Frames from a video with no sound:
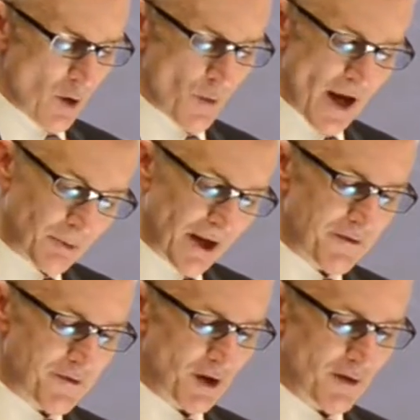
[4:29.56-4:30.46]
We are
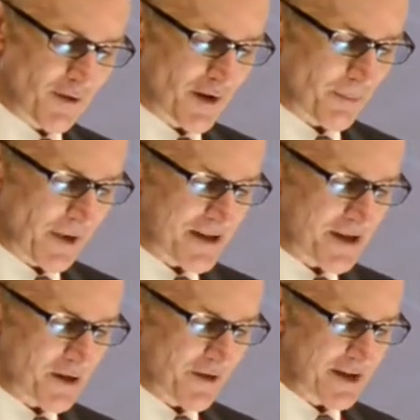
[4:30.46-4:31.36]
grateful for the
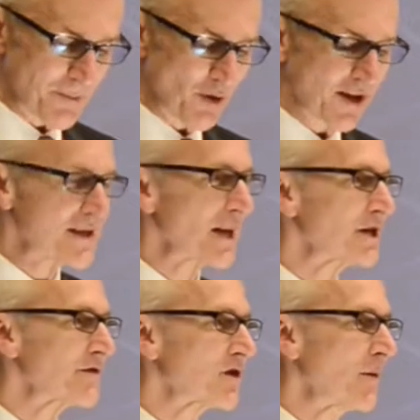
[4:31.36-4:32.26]
presence of Interpol
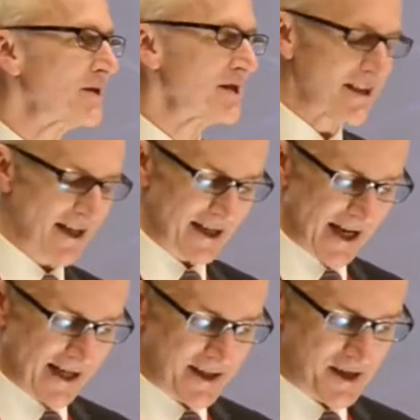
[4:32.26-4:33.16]
Executive Committee
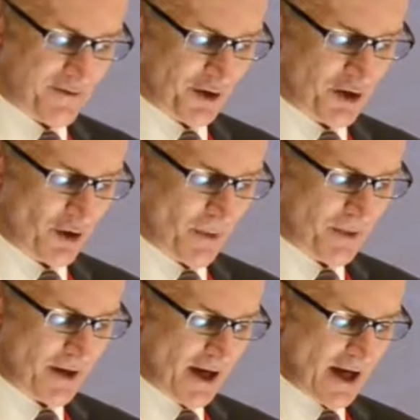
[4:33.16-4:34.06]
delegates for
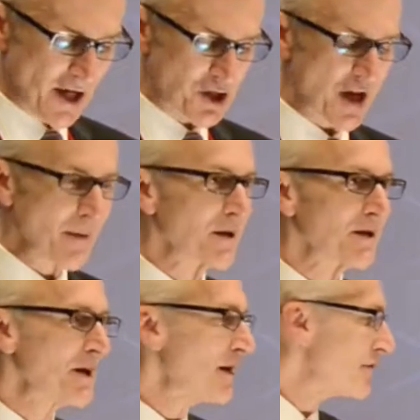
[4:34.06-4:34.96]
Europe,
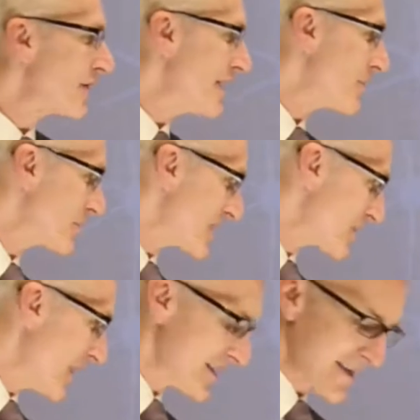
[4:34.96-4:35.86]
Chairman Filippo
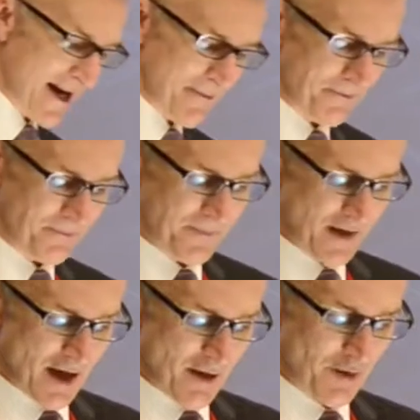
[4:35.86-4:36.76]
Dispenza
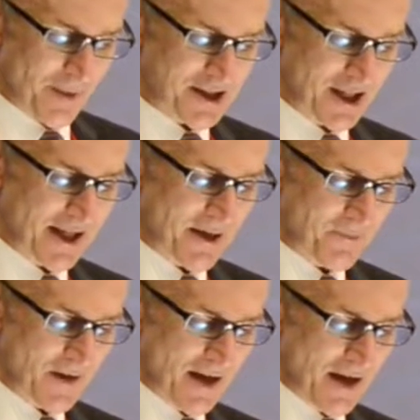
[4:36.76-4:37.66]
from
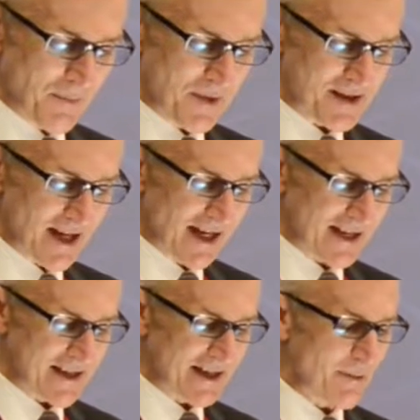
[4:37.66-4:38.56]
Italy, Mr.
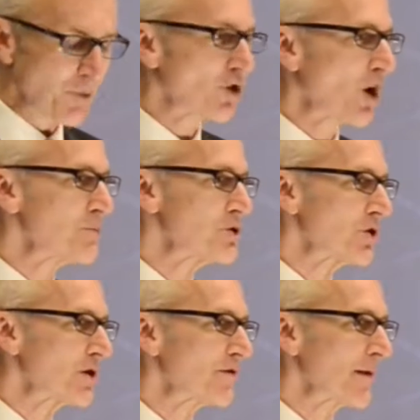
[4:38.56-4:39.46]
Alexander
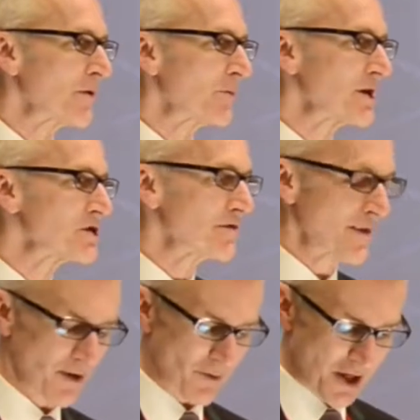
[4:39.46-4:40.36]
Prokopchuk from the Russian
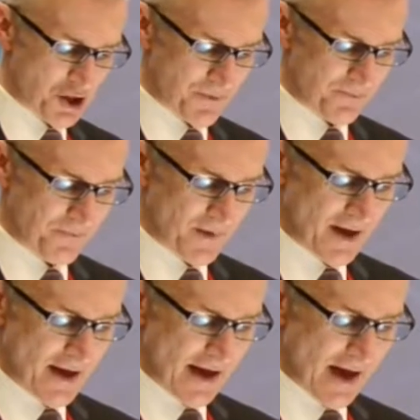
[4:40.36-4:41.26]
Federation,
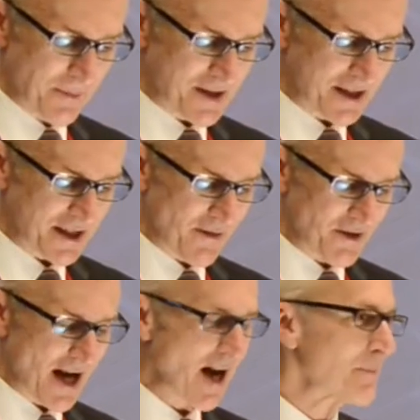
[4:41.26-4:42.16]
and Mr.
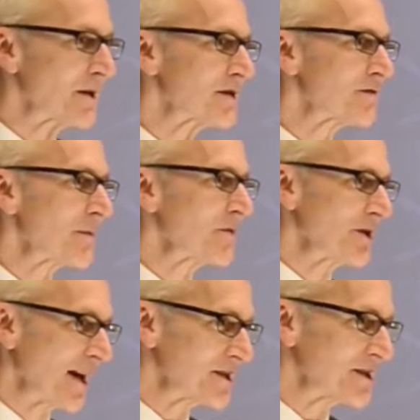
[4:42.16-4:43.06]
David Armand from the
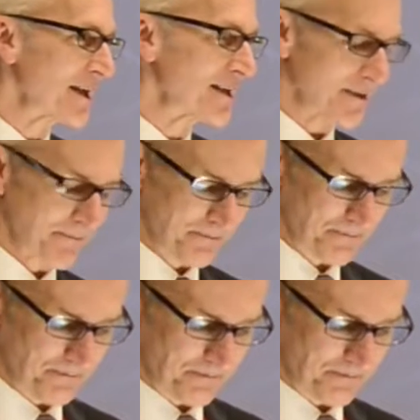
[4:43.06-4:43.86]
United Kingdom.